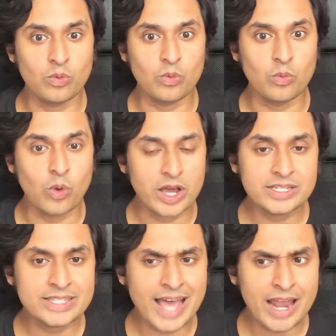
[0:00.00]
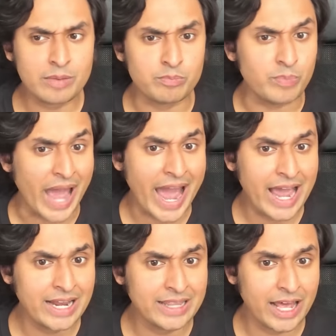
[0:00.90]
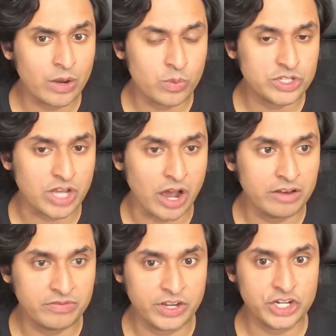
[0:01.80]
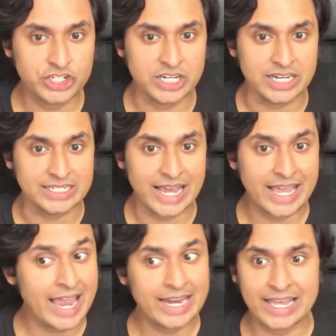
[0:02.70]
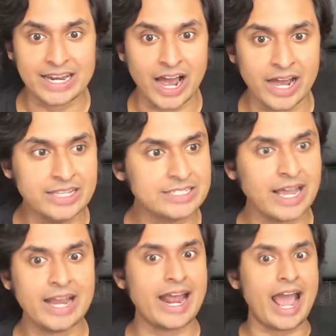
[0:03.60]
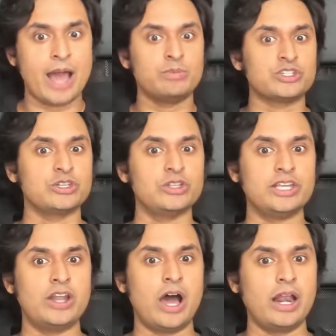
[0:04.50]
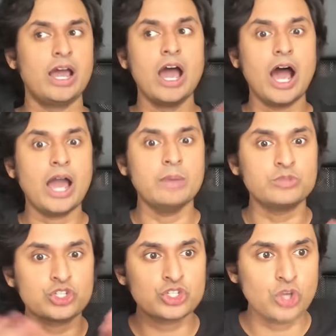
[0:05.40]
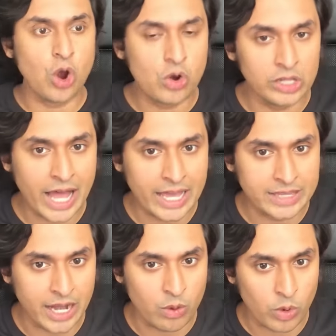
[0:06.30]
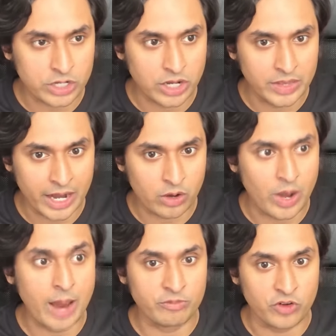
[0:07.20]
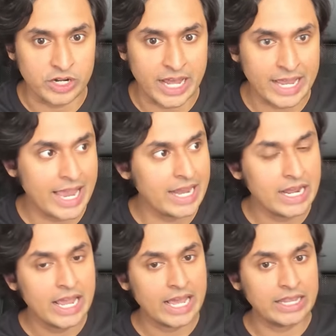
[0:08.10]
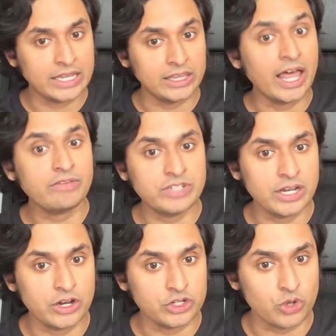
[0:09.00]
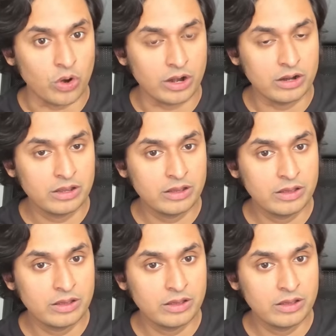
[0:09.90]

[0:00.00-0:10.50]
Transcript: was that bad that it was unfinished in a decade? In hindsight, absolutely not. I am so glad that I worked on that crap for a decade and then left it in a drawer.